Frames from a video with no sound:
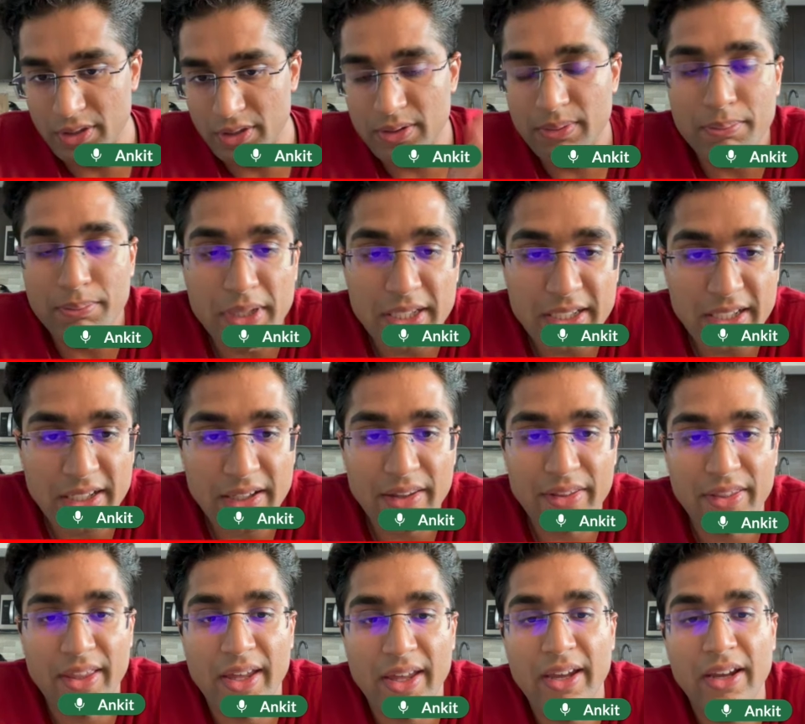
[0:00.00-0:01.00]
meaning
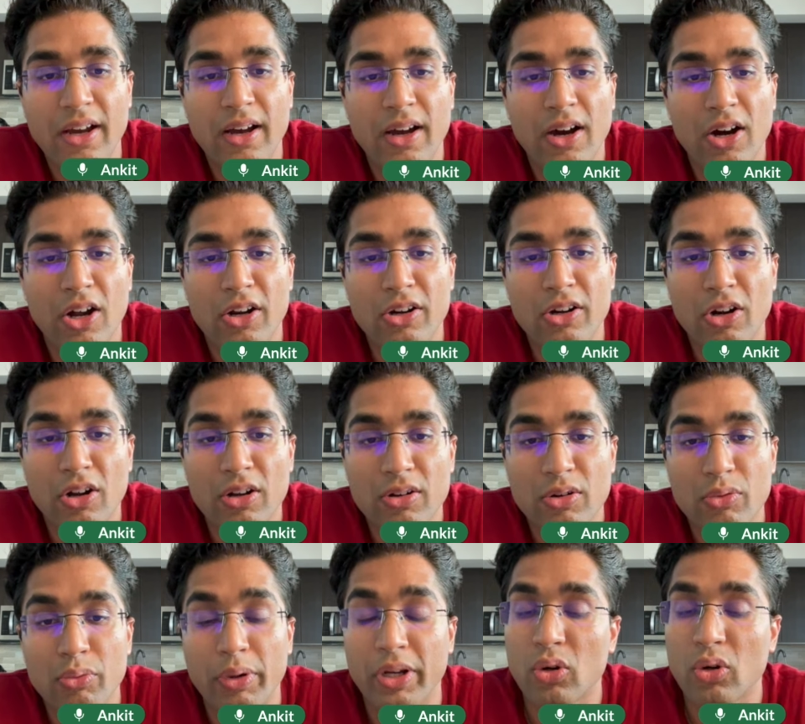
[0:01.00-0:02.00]
they are
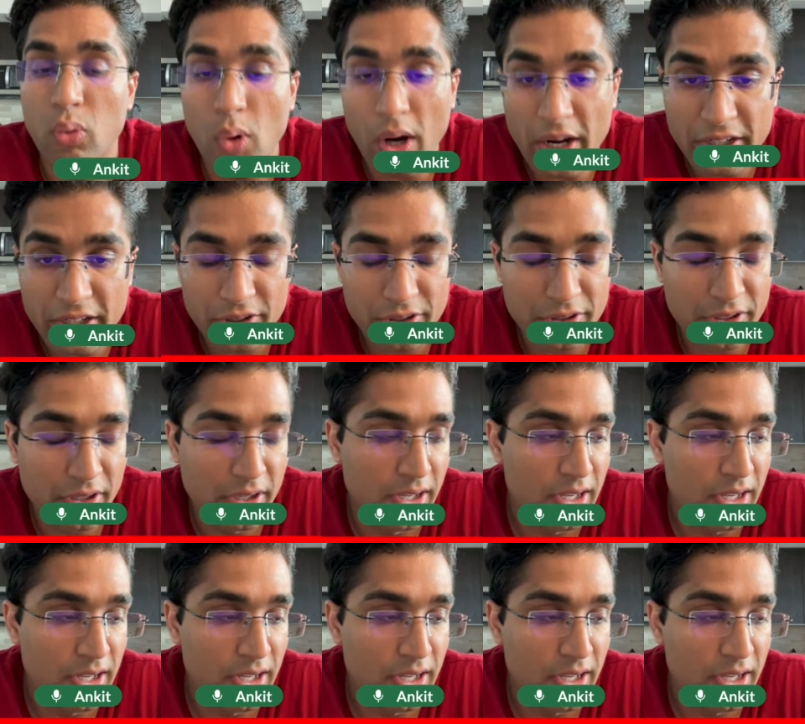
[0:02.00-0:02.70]
required